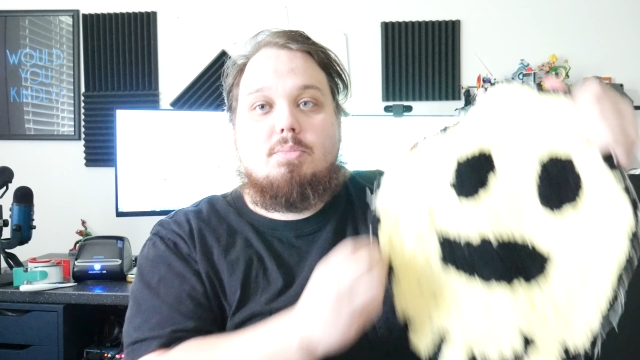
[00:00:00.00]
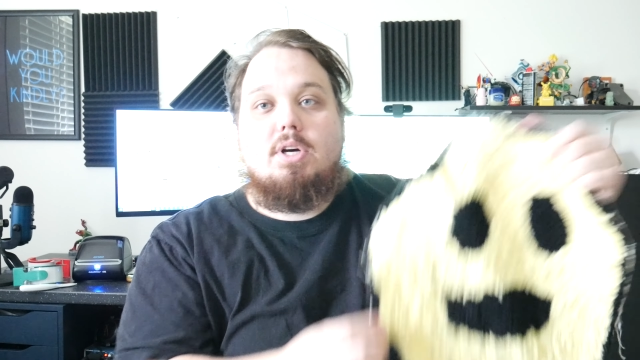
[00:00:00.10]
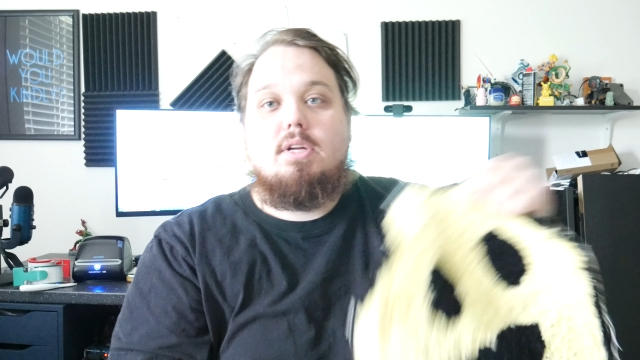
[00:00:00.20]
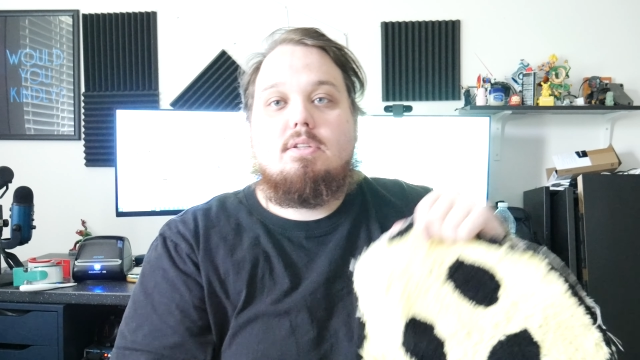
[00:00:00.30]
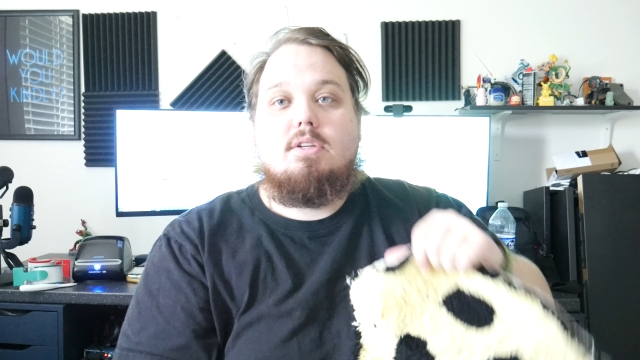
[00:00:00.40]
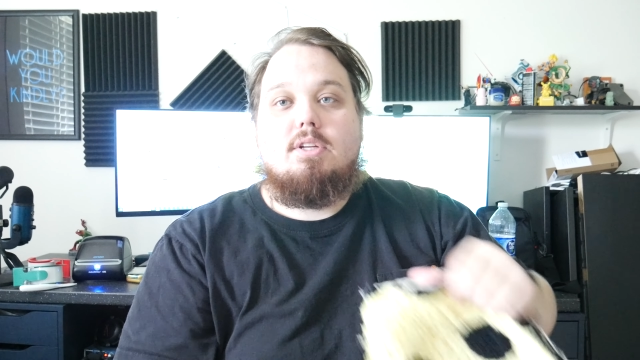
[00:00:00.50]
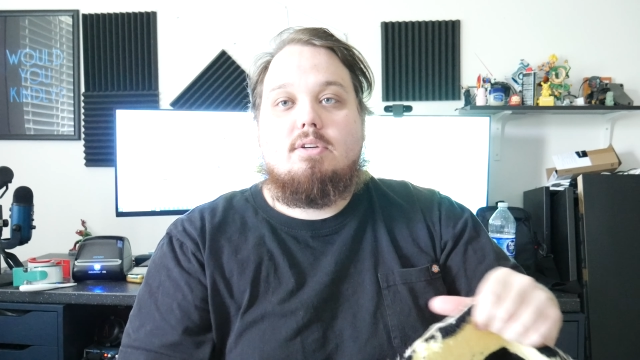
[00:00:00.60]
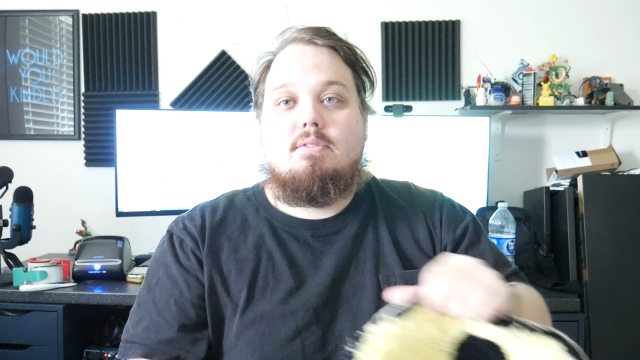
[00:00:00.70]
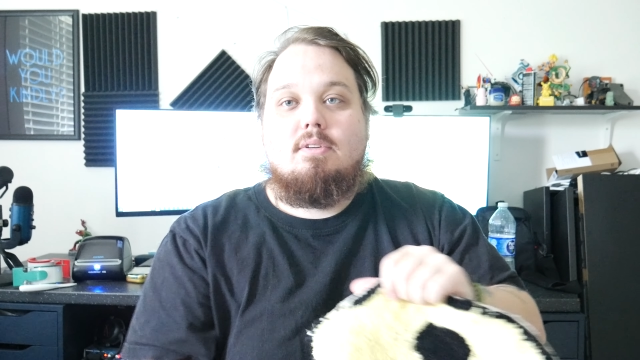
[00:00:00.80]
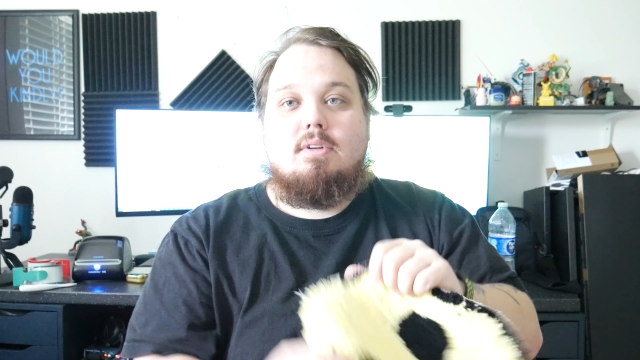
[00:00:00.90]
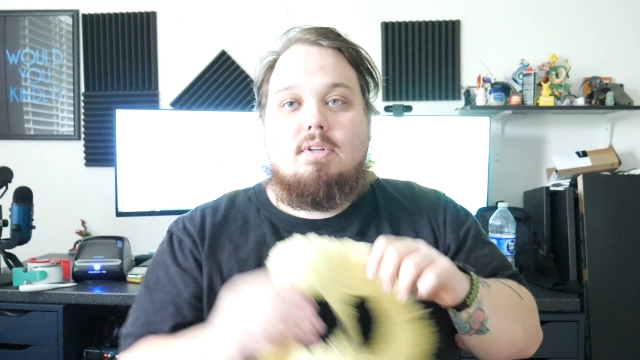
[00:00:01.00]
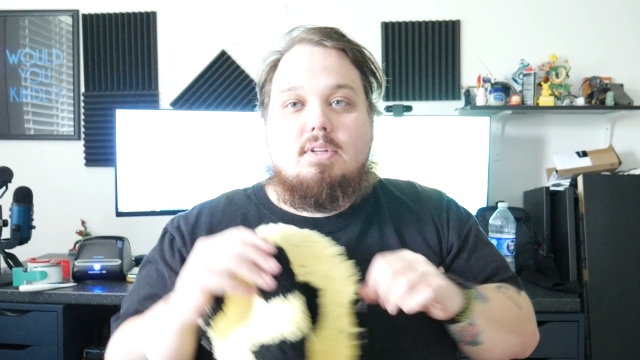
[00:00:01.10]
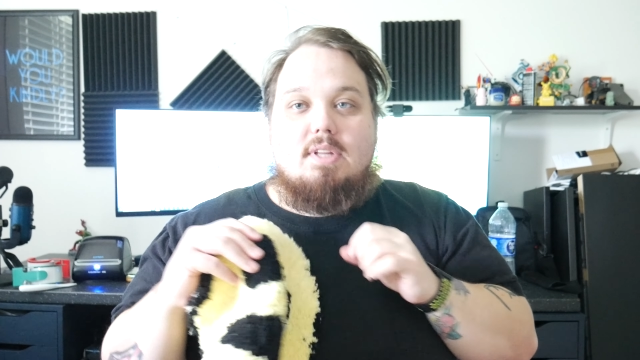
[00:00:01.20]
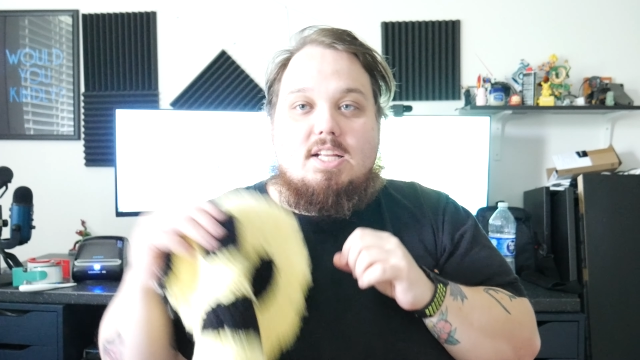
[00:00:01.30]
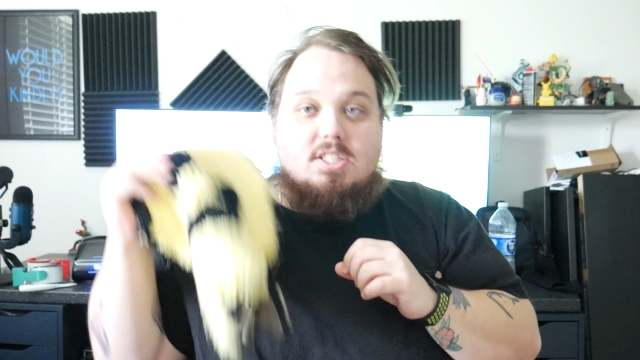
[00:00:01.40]
but you know,
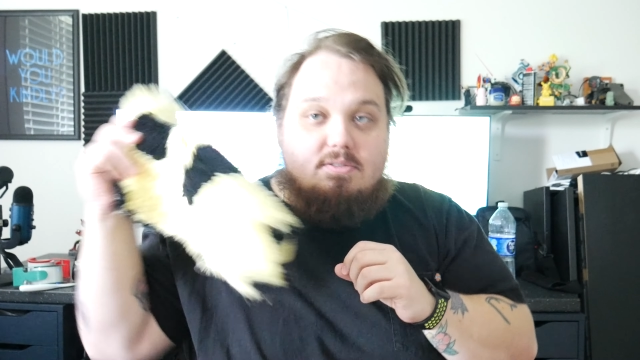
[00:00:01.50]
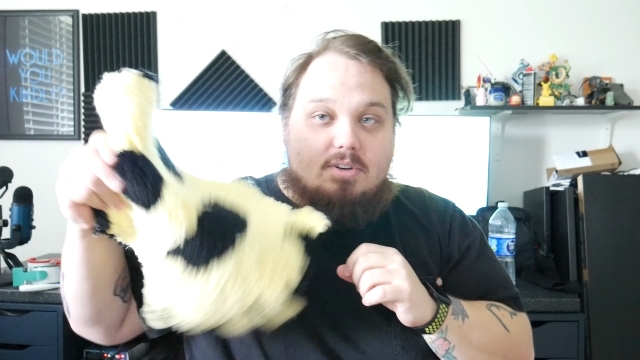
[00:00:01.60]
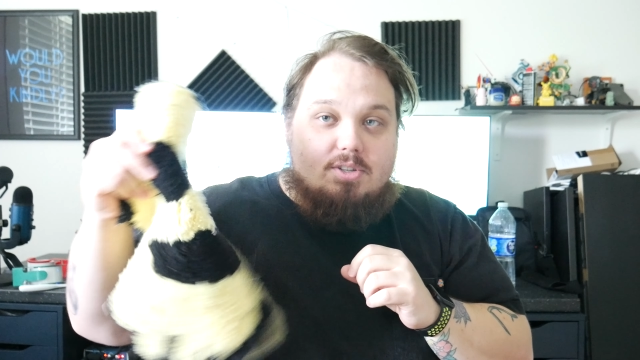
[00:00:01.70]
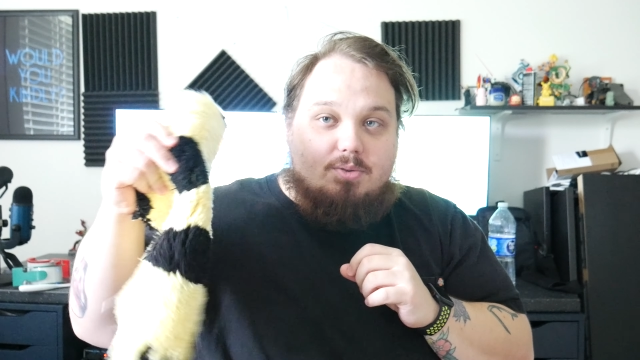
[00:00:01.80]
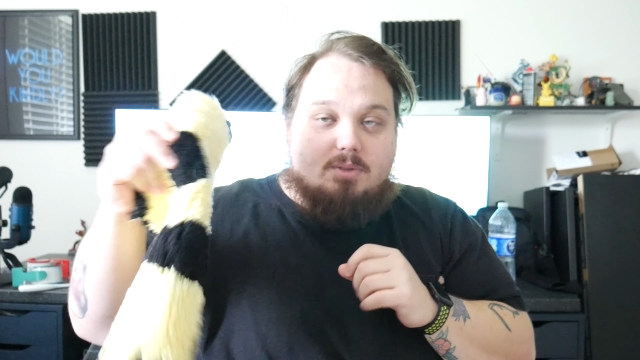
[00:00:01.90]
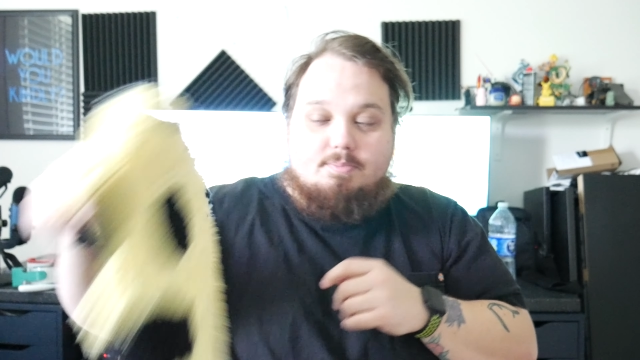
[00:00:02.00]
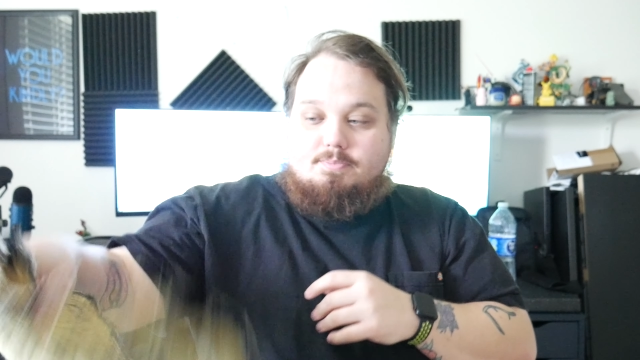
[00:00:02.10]
that's the first one.